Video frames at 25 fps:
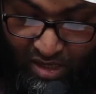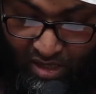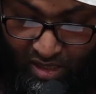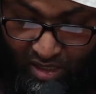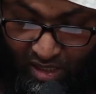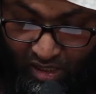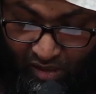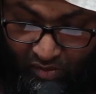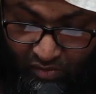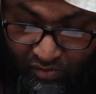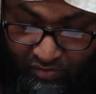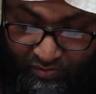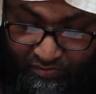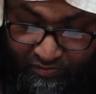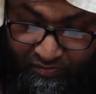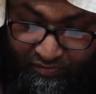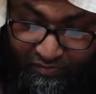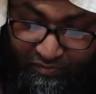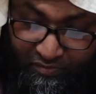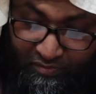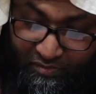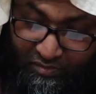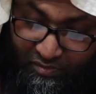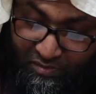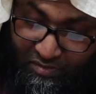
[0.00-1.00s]
now,
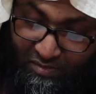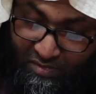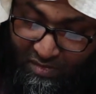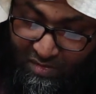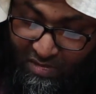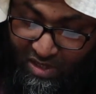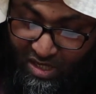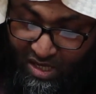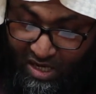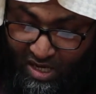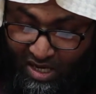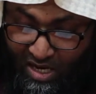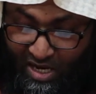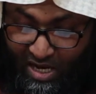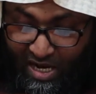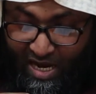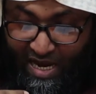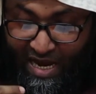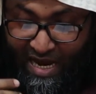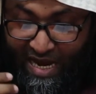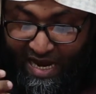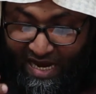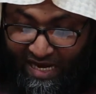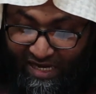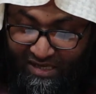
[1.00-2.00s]

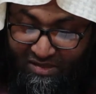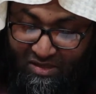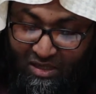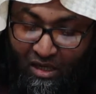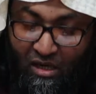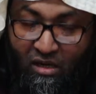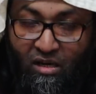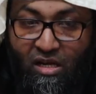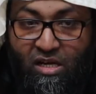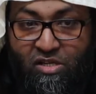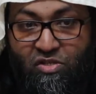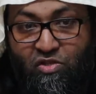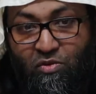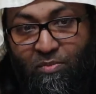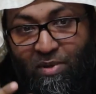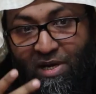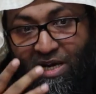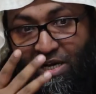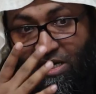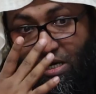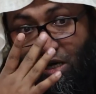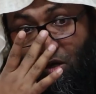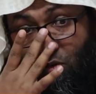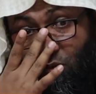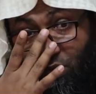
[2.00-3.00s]
as Allah
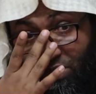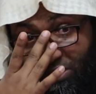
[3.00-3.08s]
subhanahu